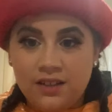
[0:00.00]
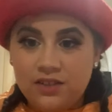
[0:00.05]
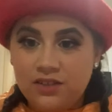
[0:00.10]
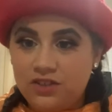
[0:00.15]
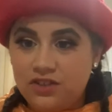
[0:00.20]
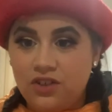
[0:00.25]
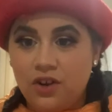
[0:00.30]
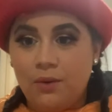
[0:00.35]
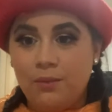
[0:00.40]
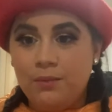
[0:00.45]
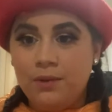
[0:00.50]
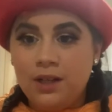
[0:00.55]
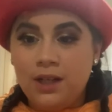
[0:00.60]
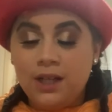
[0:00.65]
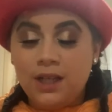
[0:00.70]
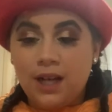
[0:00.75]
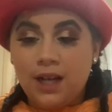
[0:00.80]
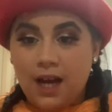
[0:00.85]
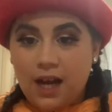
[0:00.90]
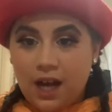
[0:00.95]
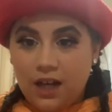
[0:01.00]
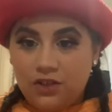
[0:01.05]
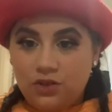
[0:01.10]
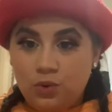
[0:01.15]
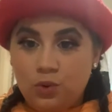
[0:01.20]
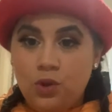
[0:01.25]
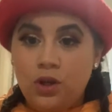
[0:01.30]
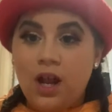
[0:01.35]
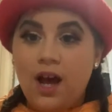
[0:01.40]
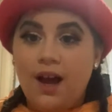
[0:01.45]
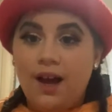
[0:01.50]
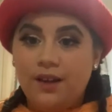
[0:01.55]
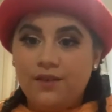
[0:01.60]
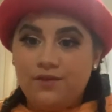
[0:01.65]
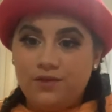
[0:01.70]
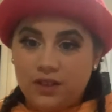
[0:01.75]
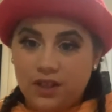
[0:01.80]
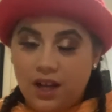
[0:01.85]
Stop. Like I do line for